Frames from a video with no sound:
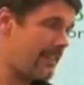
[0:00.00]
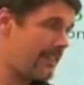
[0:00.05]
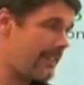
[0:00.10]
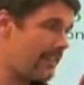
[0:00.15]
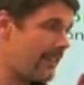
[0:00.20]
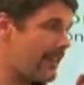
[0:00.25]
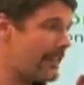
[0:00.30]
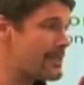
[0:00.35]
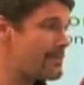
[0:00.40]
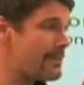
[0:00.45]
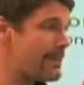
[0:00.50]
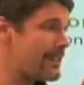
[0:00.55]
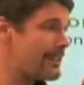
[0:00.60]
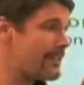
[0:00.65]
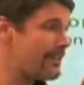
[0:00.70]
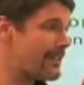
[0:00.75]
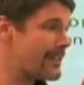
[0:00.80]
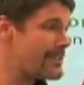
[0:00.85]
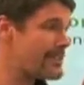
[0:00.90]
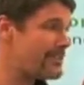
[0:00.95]
Let's meet at the
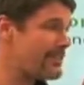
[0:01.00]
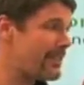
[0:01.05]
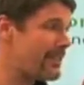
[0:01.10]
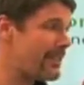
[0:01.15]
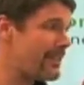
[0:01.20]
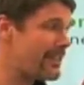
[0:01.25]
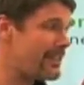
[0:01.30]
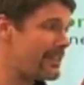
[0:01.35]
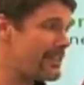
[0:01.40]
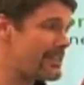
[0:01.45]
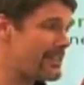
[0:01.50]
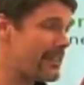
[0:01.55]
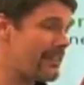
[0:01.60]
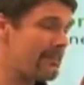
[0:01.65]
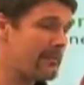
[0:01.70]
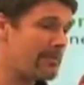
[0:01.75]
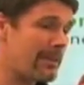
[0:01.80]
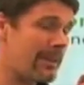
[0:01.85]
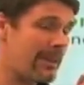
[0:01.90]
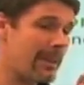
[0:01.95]
restaurant at 7
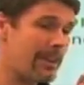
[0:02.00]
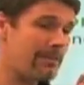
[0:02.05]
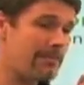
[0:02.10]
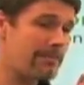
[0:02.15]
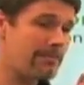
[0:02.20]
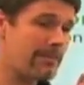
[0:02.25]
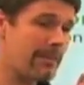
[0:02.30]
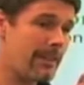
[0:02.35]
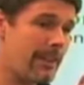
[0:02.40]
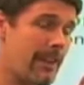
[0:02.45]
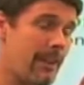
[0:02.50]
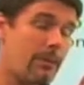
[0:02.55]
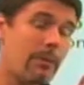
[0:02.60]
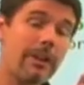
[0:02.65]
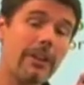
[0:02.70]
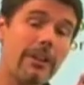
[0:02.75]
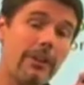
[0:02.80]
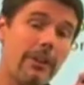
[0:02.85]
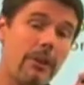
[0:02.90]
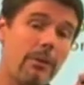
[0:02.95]
p.m. and we
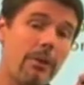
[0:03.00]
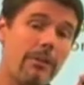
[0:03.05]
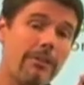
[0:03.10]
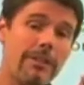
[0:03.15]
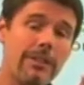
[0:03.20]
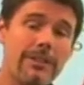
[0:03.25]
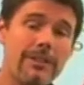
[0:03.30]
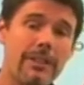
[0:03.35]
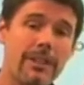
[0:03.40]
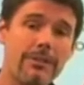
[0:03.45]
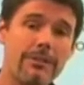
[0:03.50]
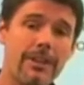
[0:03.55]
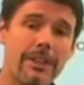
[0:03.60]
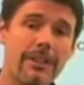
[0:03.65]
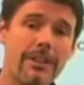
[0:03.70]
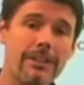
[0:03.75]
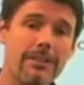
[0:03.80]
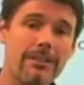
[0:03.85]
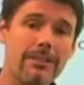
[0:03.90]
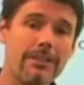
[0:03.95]
can go over the sales
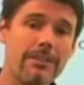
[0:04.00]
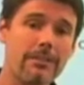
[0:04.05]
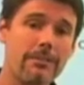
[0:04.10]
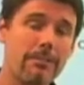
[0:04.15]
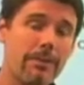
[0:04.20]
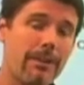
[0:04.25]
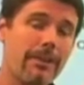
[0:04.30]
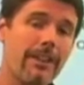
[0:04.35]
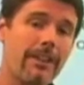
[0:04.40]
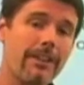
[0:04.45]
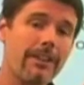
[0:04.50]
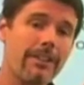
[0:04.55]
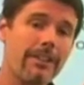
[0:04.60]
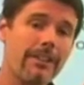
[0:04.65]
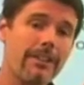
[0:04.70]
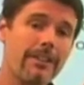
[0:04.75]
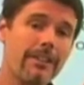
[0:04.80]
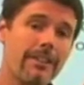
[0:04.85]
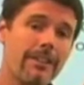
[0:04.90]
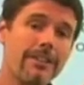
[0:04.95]
figures. Period.
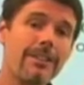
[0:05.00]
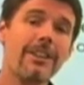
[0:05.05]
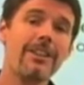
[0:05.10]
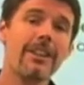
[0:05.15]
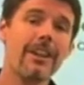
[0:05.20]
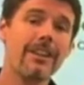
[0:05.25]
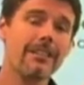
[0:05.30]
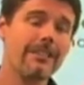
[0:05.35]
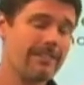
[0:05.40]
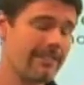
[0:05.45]
See you then.